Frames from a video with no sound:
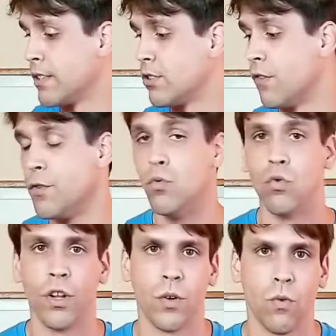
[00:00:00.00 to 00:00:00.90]
So if you
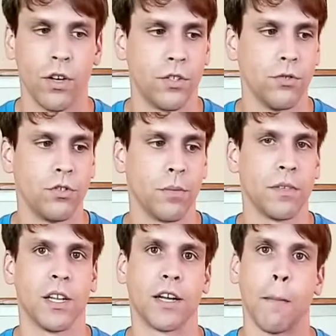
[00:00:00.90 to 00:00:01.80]
really want to do
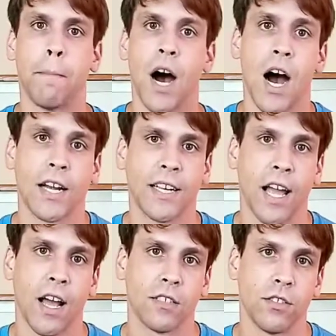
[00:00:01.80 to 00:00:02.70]
something like a
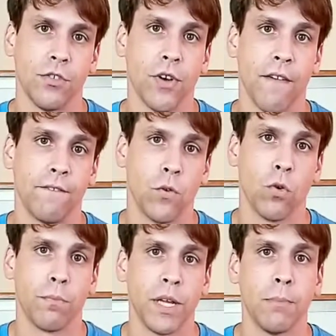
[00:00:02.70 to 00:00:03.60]
podcast and you have
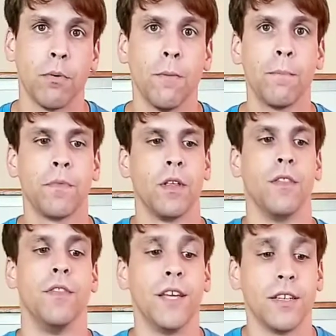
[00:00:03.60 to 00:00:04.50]
4 people,
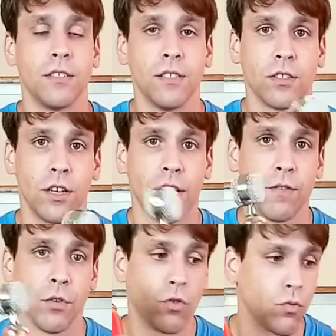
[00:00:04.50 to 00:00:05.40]
this is going to
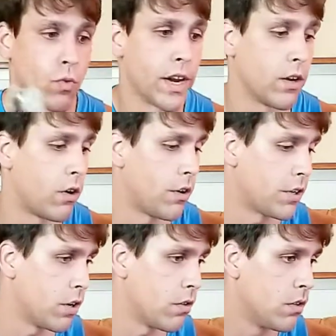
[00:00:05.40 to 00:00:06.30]
give you great
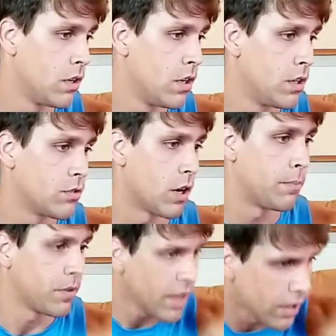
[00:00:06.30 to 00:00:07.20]
audio. So I'll
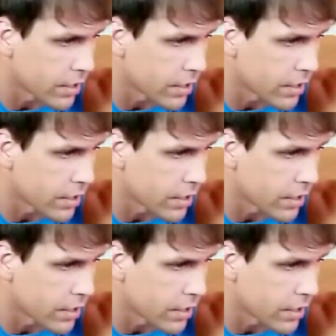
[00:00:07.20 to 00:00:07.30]
put, there it